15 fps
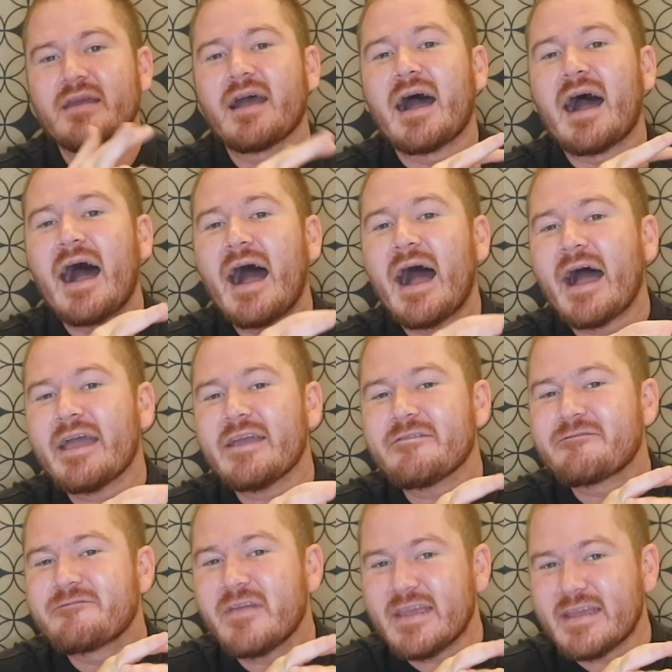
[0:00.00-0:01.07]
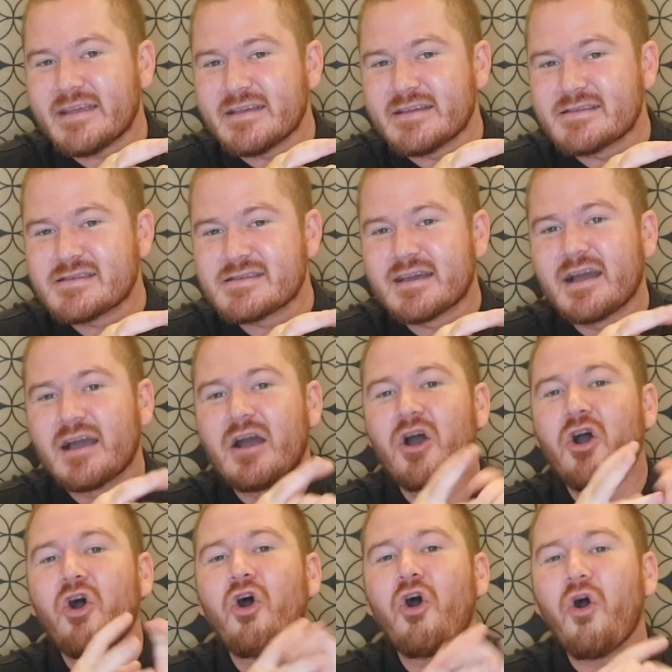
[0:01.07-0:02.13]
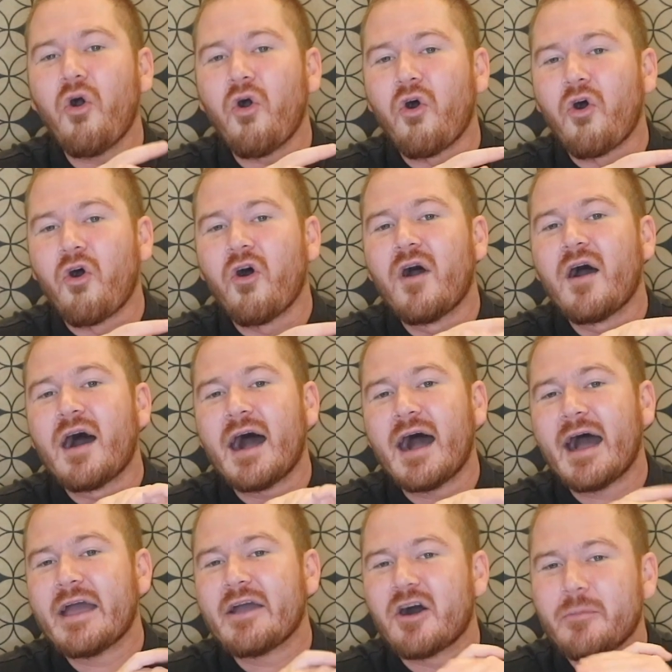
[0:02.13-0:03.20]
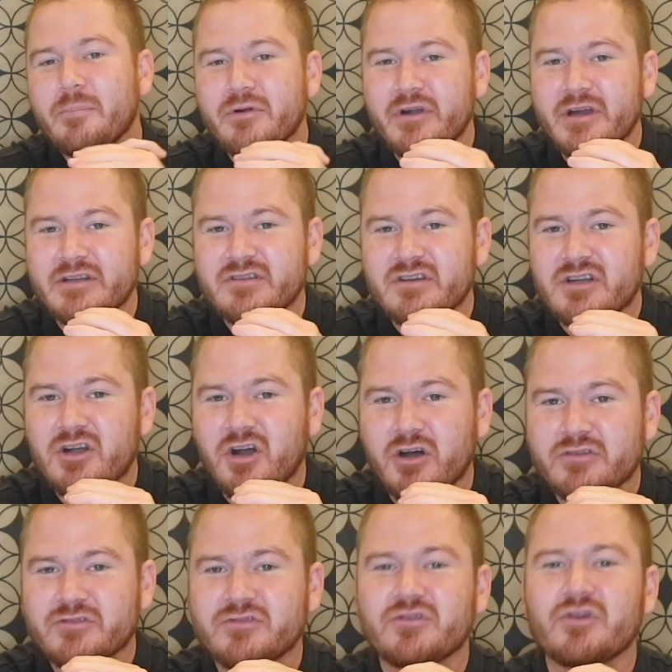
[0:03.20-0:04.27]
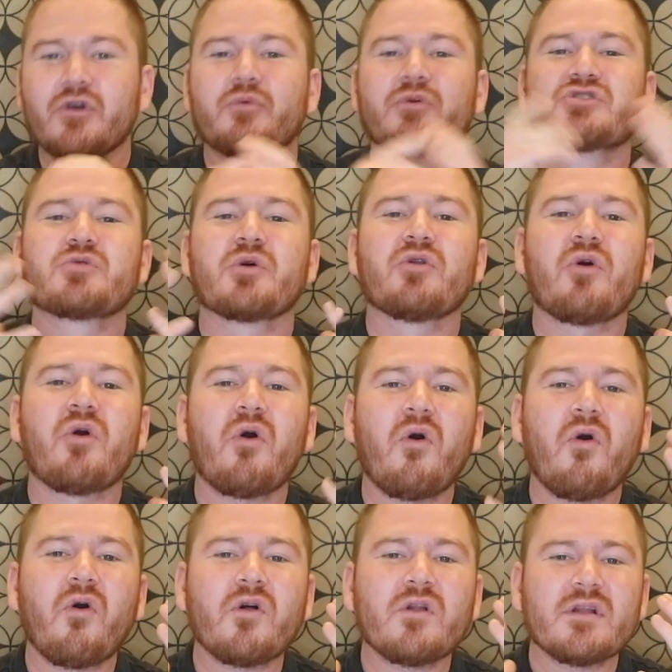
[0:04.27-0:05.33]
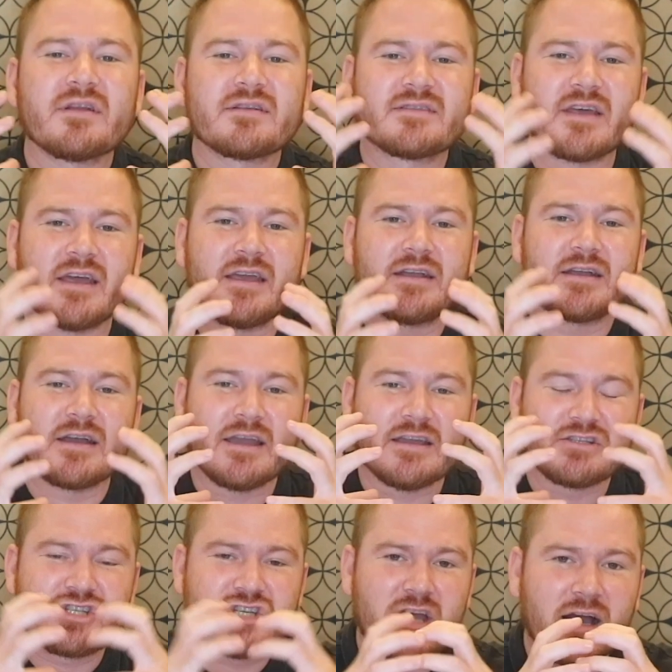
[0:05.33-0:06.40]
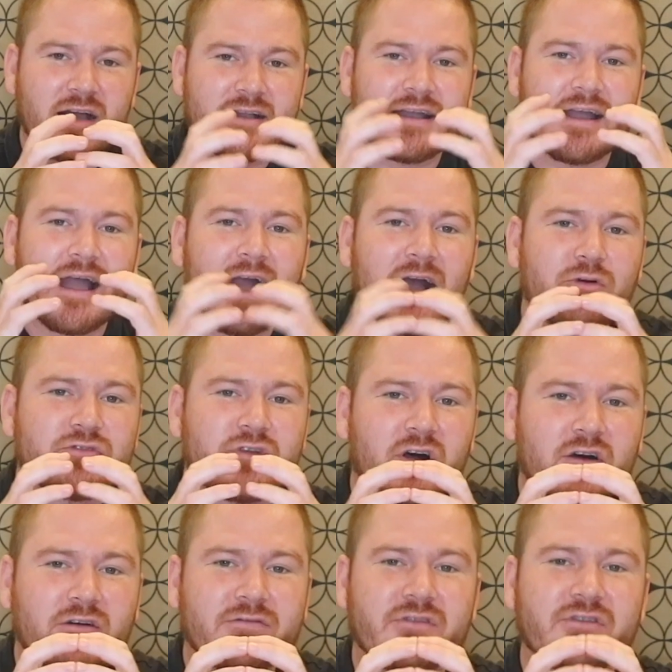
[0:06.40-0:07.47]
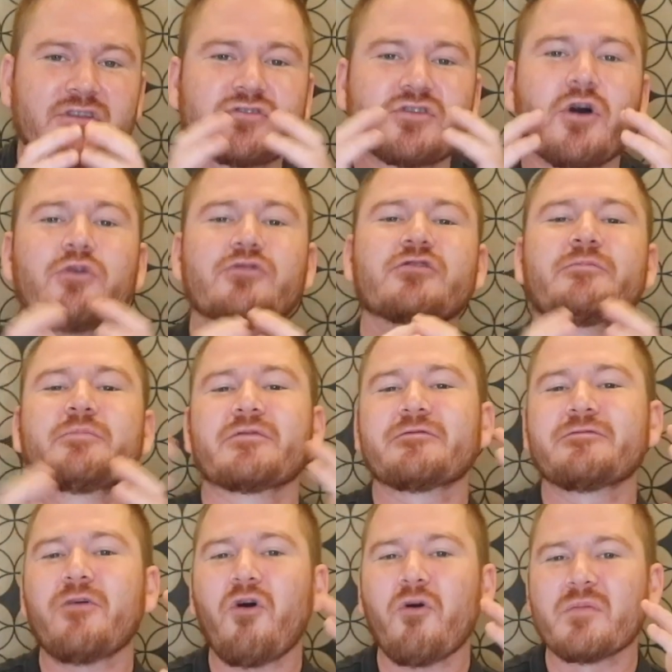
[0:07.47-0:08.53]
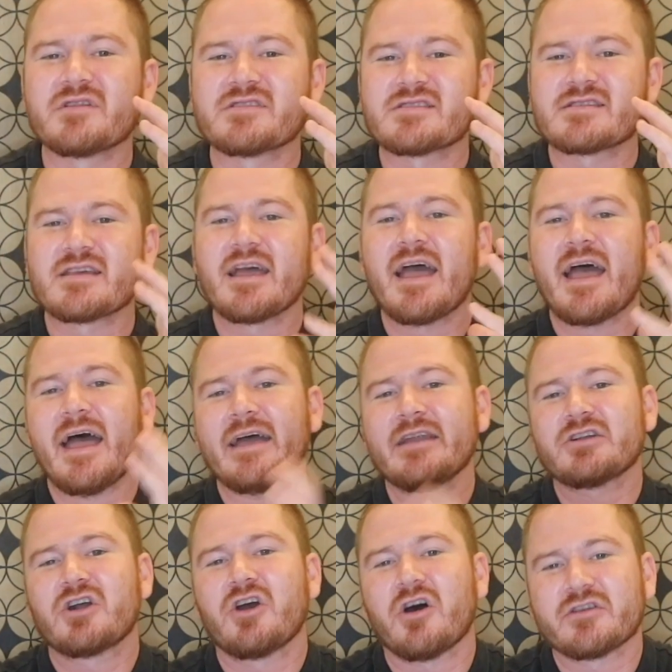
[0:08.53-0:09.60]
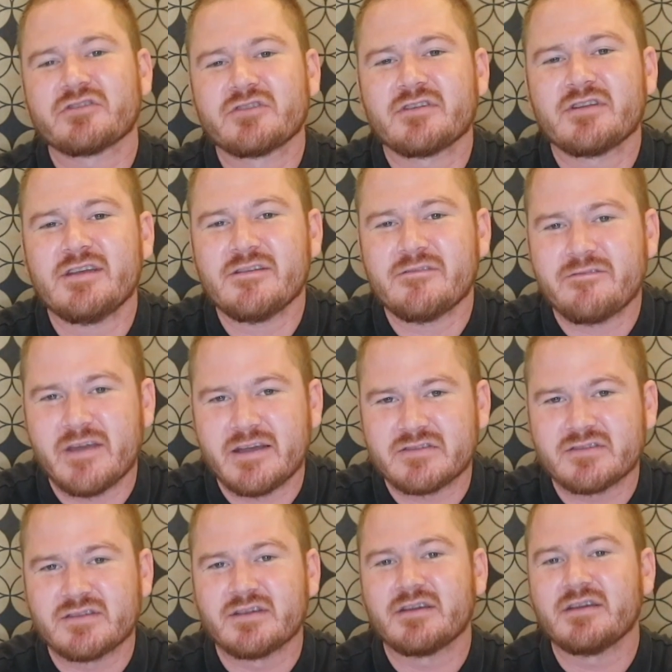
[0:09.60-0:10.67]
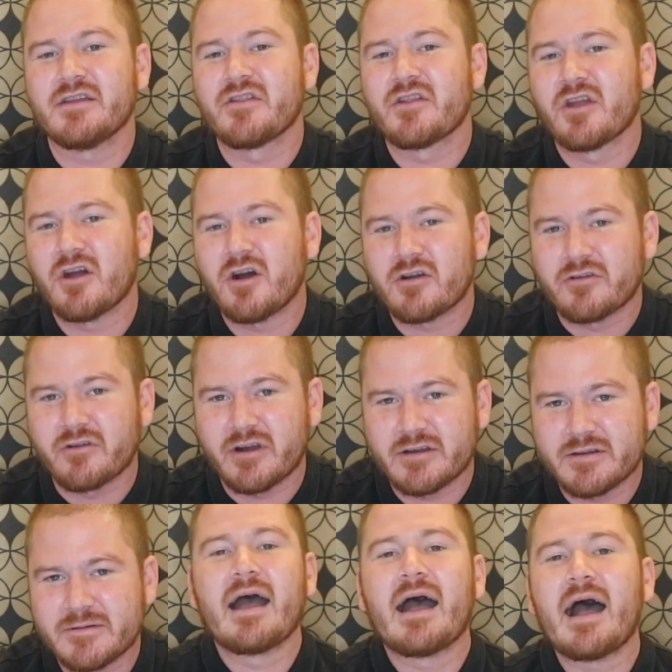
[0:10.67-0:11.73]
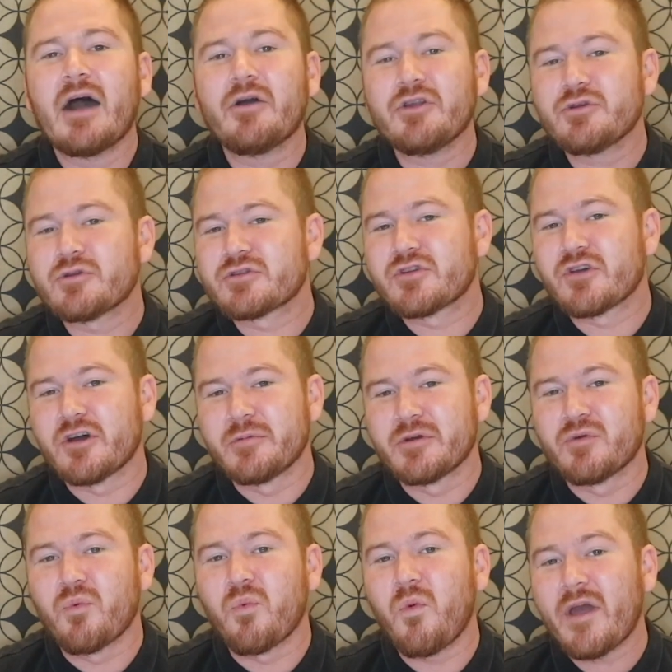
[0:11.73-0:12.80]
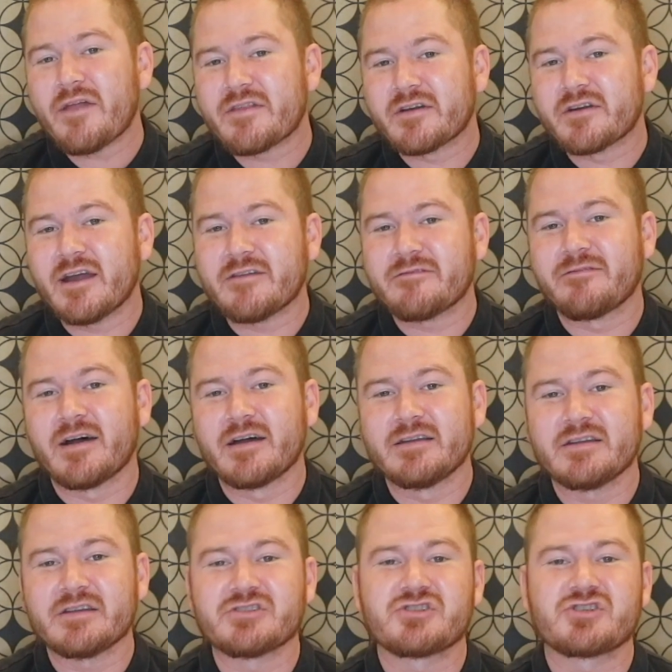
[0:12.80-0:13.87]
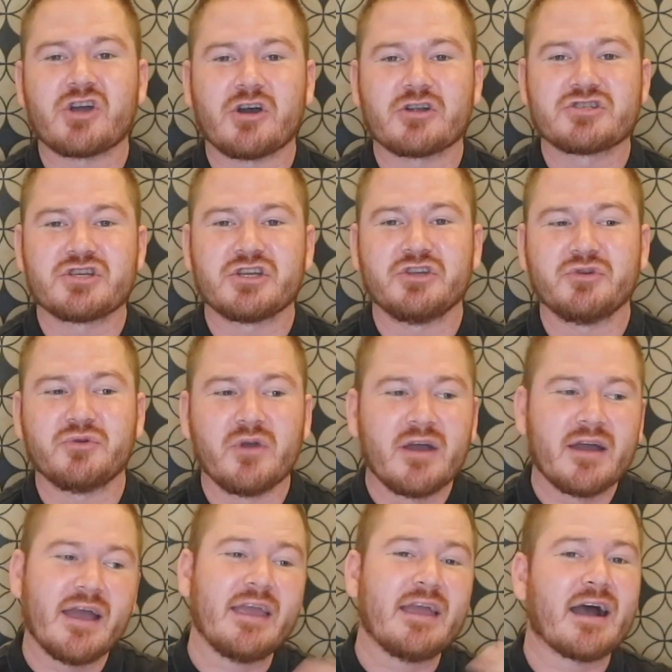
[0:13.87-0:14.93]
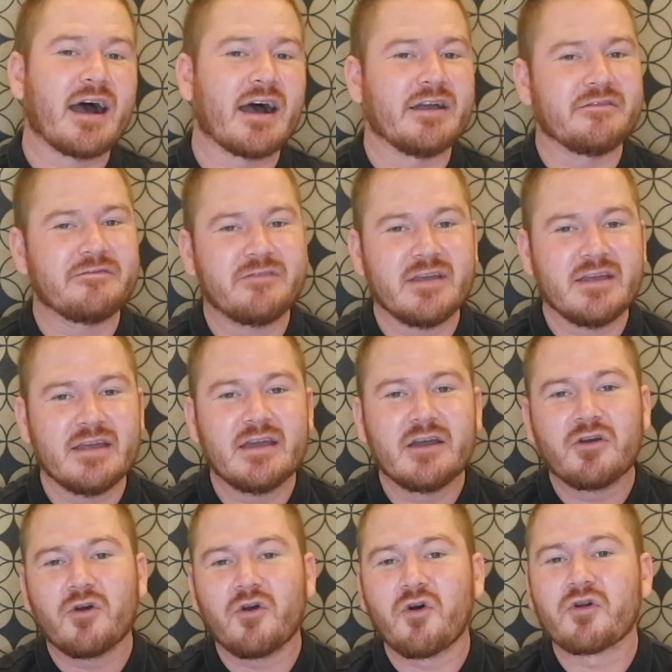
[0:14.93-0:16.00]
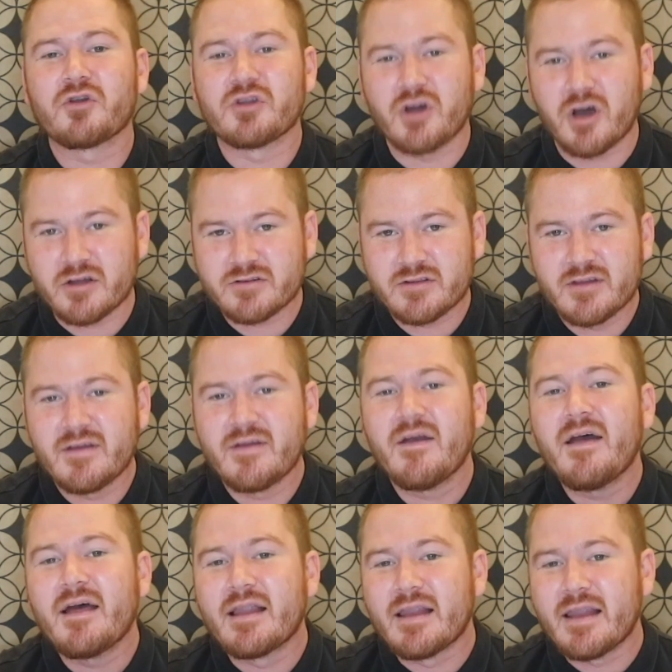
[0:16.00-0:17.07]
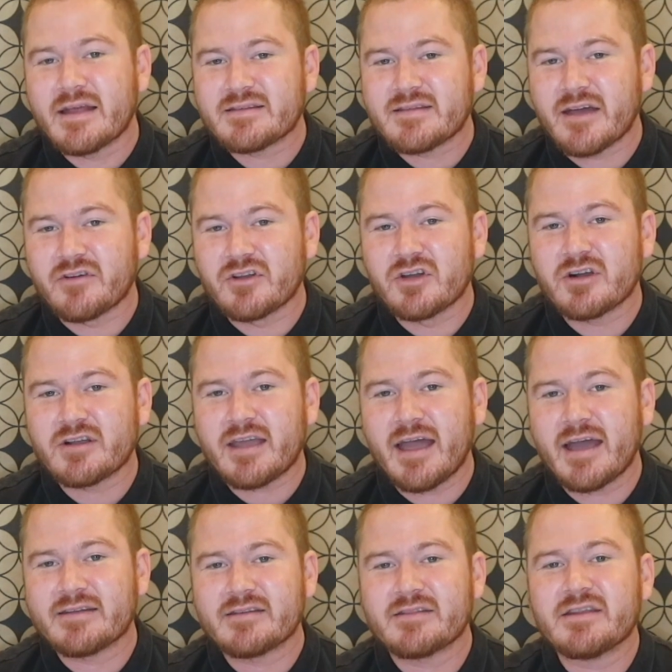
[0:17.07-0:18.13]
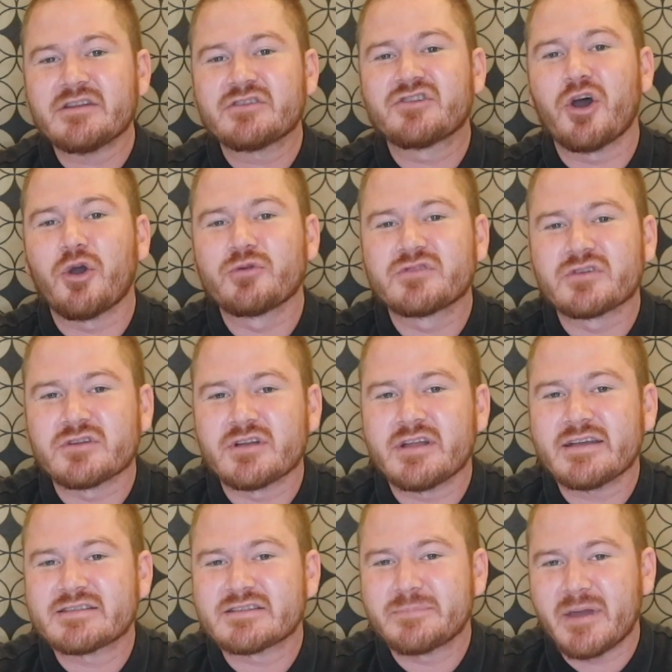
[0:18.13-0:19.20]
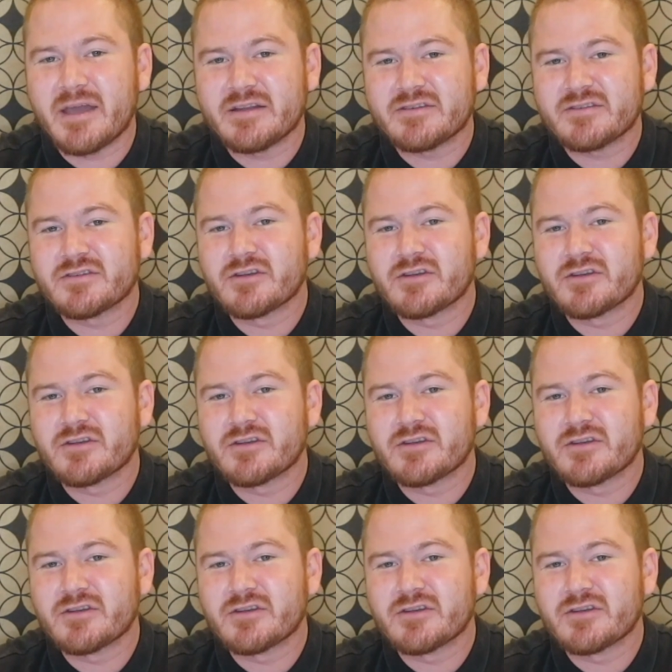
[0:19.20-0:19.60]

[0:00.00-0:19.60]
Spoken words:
high fees, or high operating costs, which will all take a chunk out of the total performance and cost the investor in the long run. How do you determine whether a fund is charging you a high fee or not? Let's have a look at the total expense